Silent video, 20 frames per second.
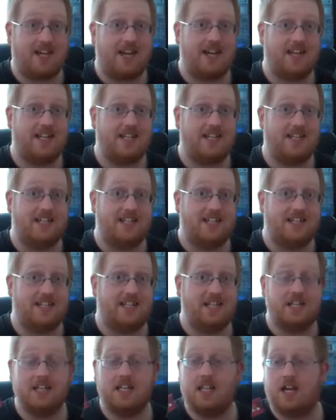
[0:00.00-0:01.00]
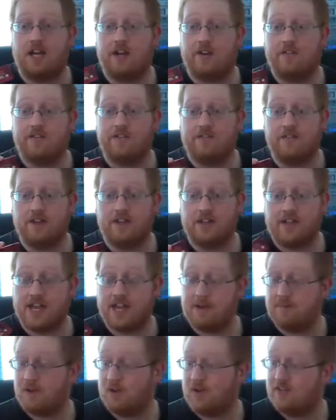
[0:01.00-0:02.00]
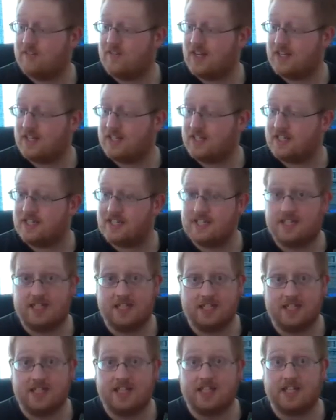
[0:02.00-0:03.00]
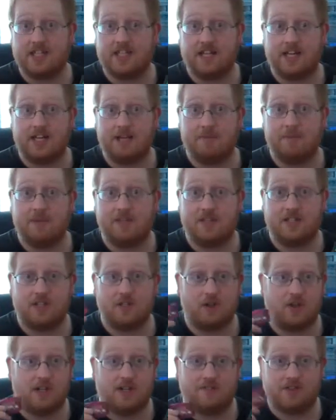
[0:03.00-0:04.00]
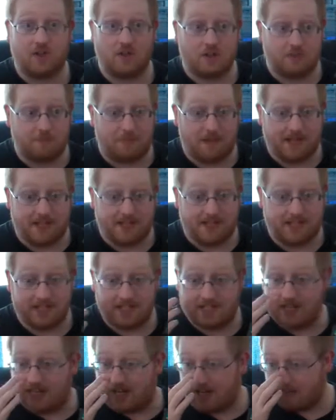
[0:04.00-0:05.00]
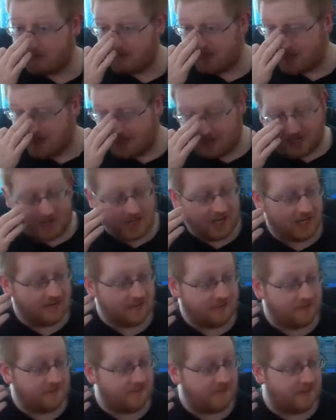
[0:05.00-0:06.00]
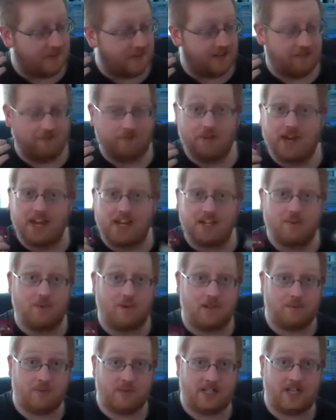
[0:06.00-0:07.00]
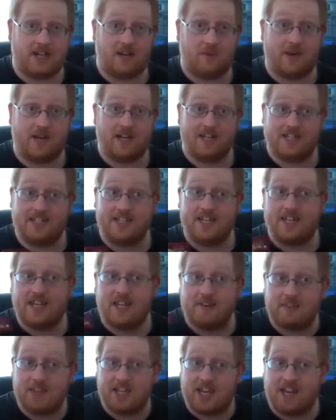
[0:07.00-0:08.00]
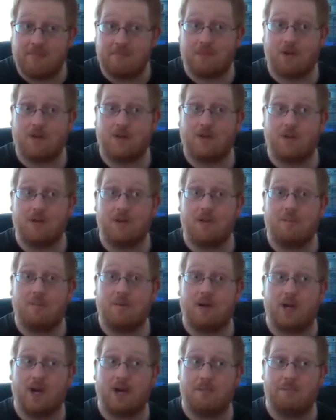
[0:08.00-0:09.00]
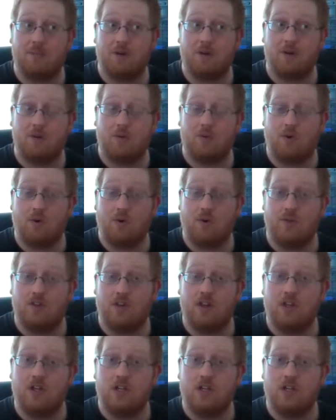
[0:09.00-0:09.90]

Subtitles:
I didn't have a Game Boy Advance at the time, so I never got to play it at the time. And Fire Red, when it was out, I did have a Game Boy Color, but I bought one